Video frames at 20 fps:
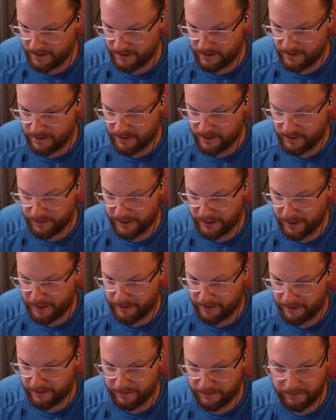doing
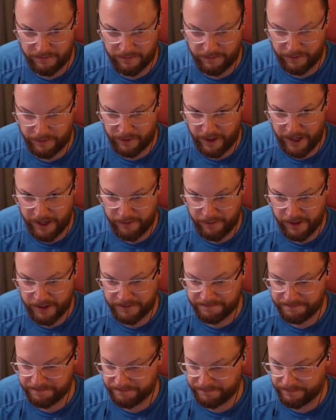nothing for
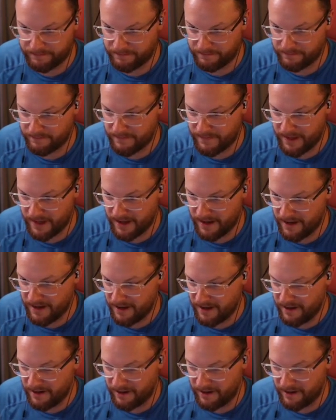anyone. All